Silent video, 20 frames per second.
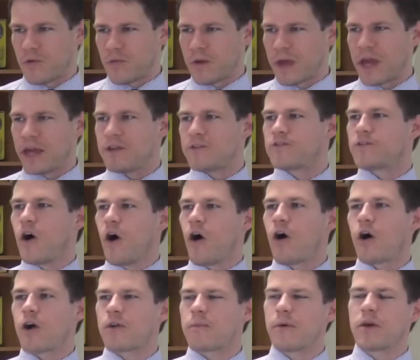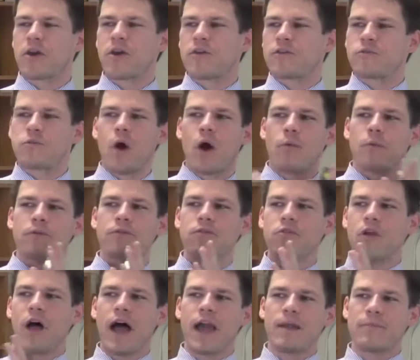Okay, dark because what was
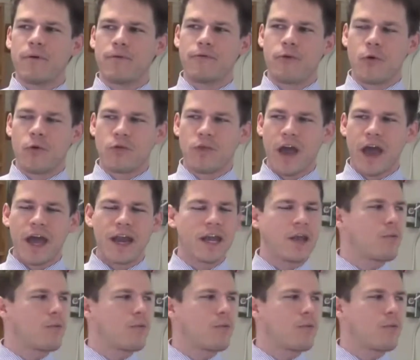light before that?